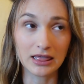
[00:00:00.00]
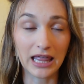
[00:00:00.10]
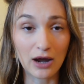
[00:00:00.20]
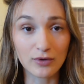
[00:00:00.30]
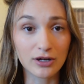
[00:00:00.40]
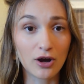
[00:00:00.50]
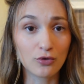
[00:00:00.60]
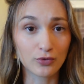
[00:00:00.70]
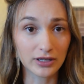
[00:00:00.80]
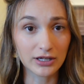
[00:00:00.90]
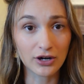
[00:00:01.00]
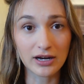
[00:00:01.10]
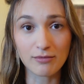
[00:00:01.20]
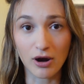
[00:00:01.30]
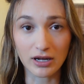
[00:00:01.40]
That would go really great
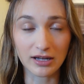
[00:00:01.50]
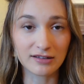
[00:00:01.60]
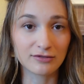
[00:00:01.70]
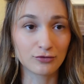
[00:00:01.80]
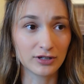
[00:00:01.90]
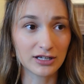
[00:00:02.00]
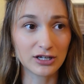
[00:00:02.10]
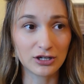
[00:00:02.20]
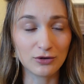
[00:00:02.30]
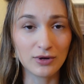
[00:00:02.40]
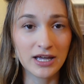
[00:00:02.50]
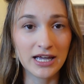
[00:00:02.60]
at markets, really cute